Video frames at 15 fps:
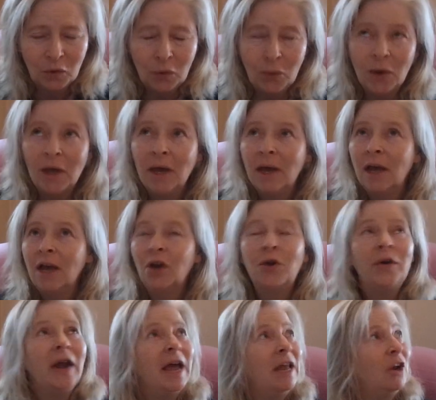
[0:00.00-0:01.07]
who
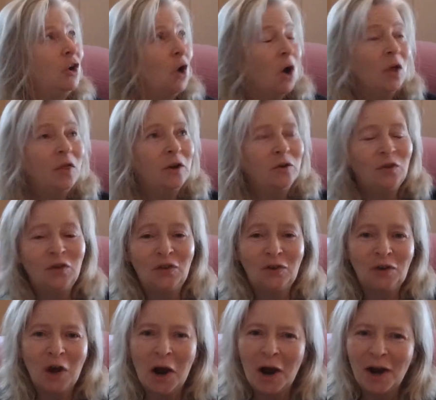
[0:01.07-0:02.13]
created all those
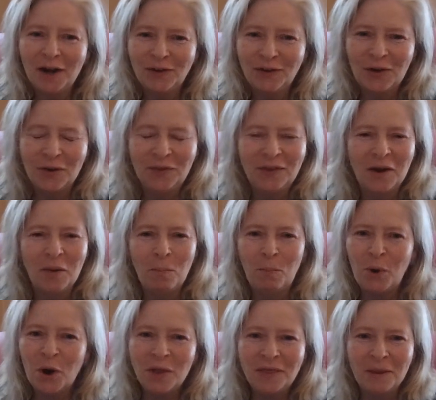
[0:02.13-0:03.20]
stars out there
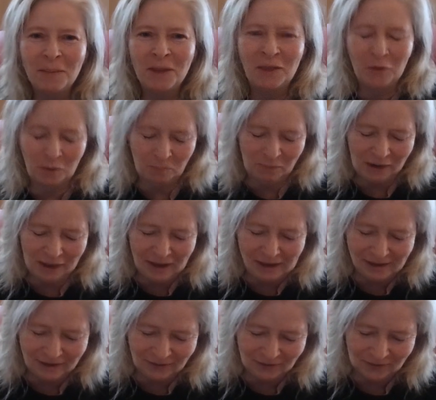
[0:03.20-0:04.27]
and put them in their
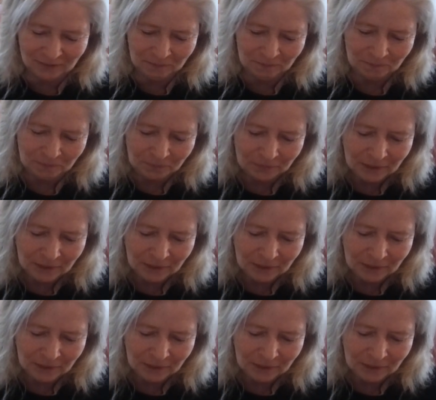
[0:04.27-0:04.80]
place.